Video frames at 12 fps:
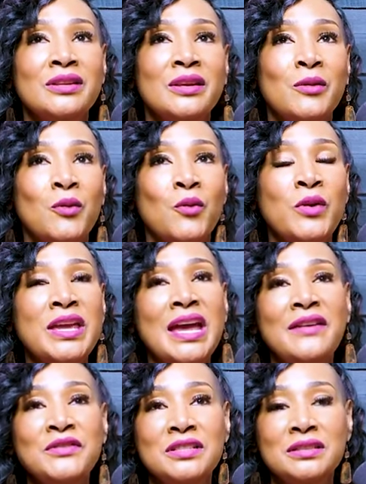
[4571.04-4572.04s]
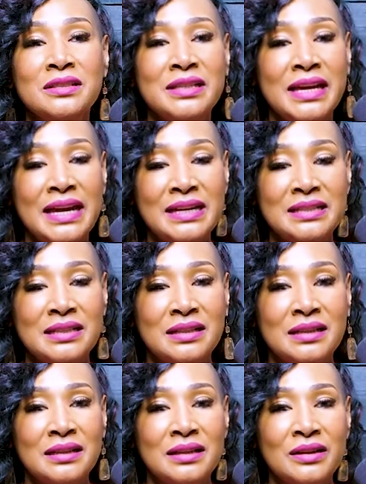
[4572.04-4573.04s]
we have to look at
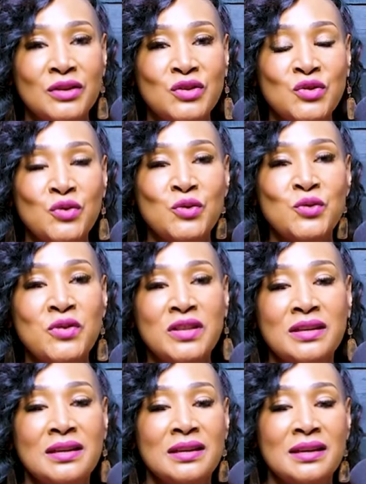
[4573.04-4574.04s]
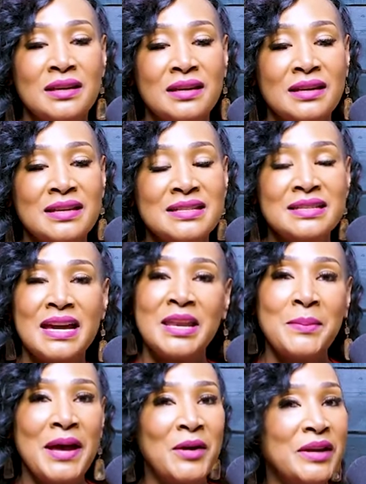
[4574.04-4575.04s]
truth, it's not
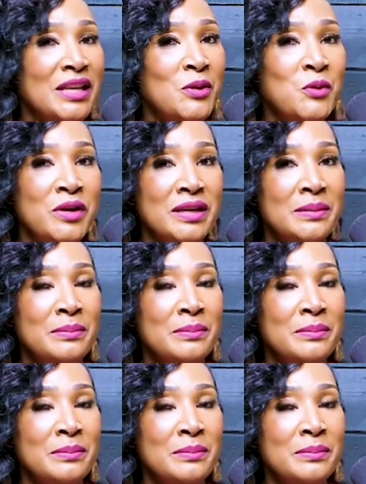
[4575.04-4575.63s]
about anyone